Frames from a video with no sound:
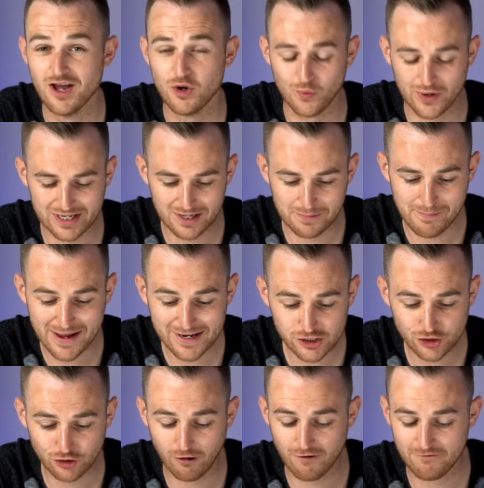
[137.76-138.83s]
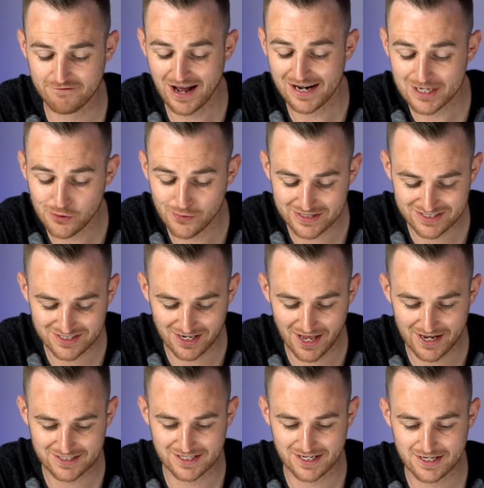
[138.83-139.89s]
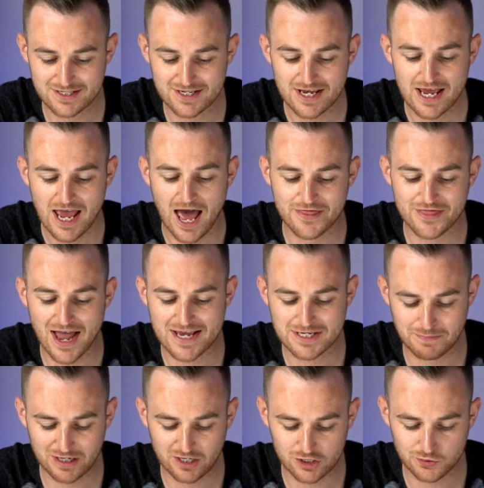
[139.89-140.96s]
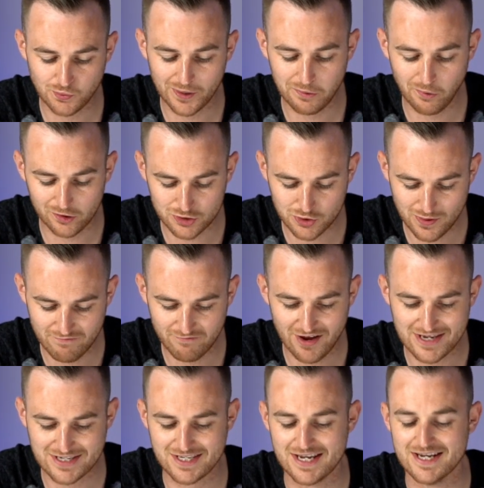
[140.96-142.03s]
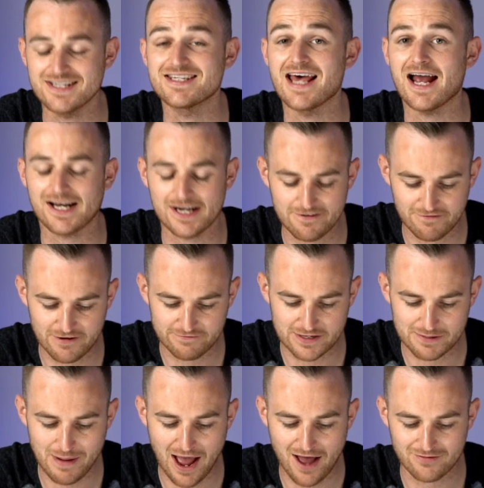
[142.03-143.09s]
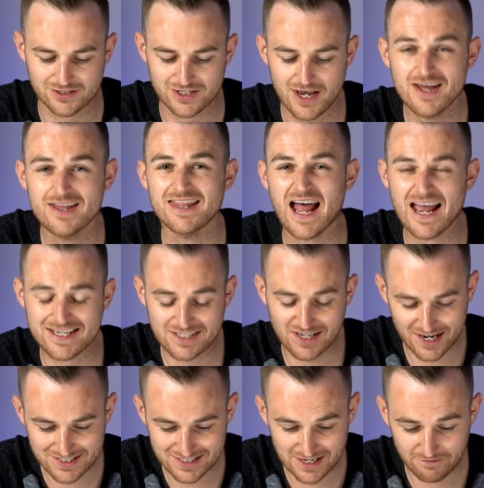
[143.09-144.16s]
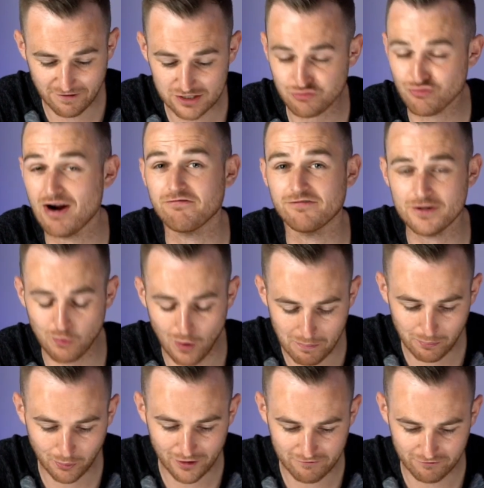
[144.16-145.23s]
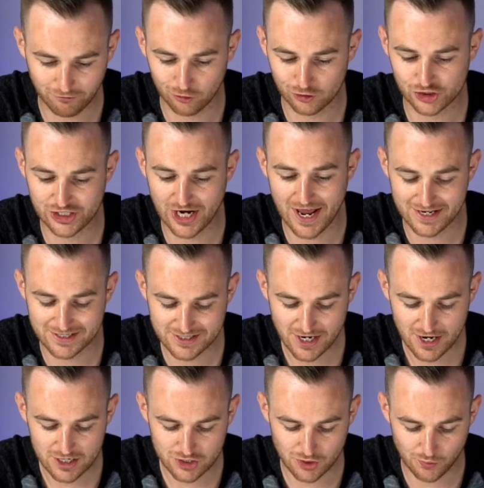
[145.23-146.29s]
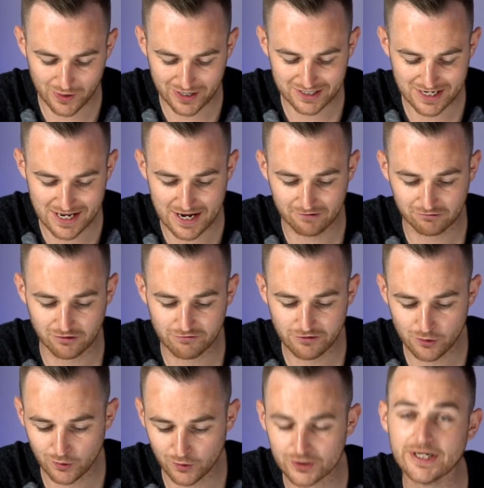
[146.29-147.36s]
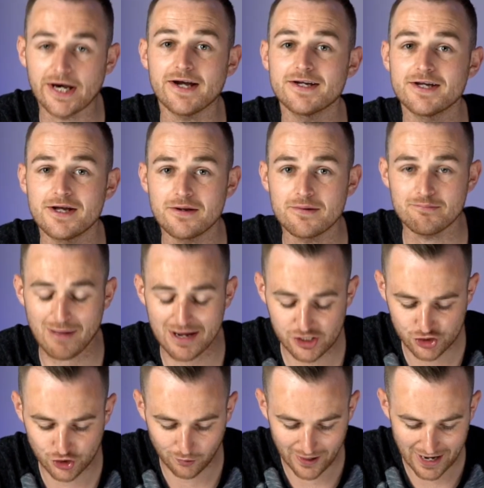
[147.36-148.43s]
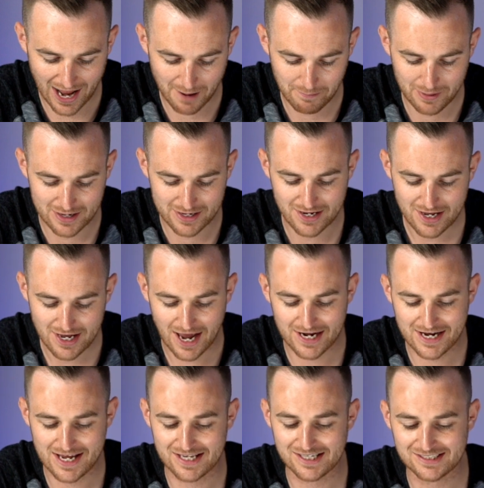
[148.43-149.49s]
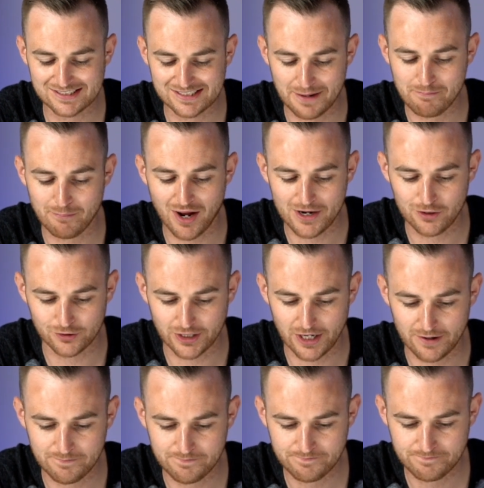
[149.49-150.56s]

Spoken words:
We're going to make sure value is selected, and that is because we want to invest exactly £50. That is going to give us roughly 1.4 shares, so we can hit review order, make sure we're happy, and hit send buy order.